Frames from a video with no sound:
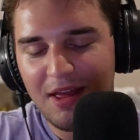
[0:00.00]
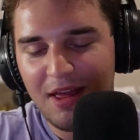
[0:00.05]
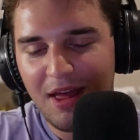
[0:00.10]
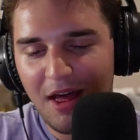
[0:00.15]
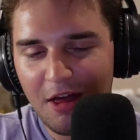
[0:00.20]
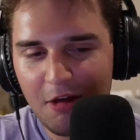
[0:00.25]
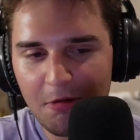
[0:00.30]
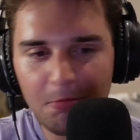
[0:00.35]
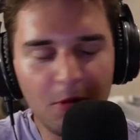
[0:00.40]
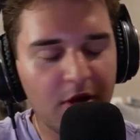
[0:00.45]

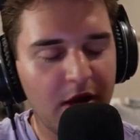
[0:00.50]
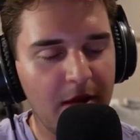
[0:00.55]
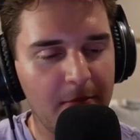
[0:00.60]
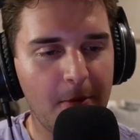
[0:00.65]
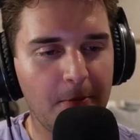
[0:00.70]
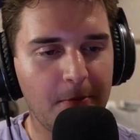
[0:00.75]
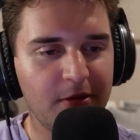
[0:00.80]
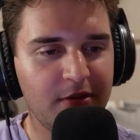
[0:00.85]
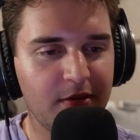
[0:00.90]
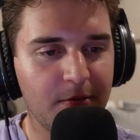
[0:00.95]
We'll come
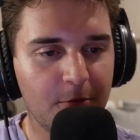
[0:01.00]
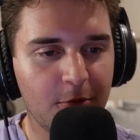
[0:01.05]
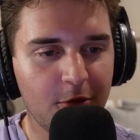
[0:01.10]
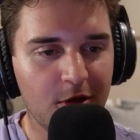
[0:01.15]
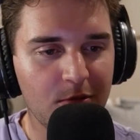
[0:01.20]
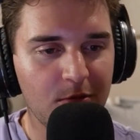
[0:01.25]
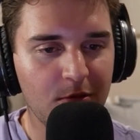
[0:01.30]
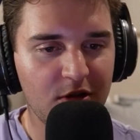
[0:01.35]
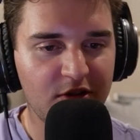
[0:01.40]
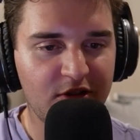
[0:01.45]
up with some more
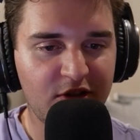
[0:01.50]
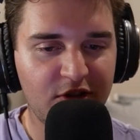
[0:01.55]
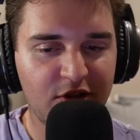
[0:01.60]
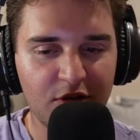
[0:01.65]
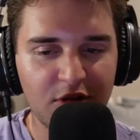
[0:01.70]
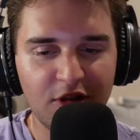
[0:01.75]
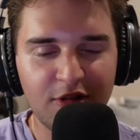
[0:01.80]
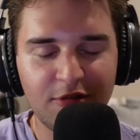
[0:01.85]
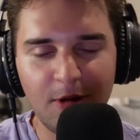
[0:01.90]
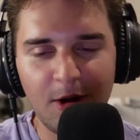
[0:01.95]
words too
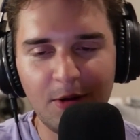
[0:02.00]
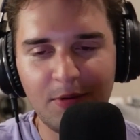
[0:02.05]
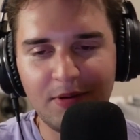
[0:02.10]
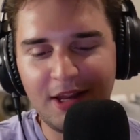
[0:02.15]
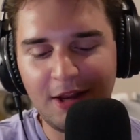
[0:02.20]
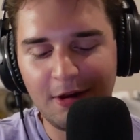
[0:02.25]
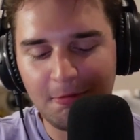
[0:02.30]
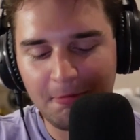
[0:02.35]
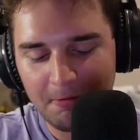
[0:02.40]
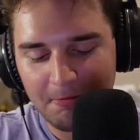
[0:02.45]
to throw in
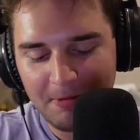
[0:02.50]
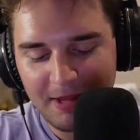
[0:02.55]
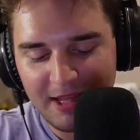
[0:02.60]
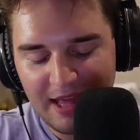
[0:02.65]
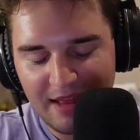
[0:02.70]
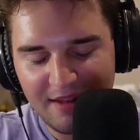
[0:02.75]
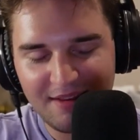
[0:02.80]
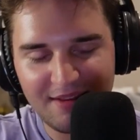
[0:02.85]
here when we get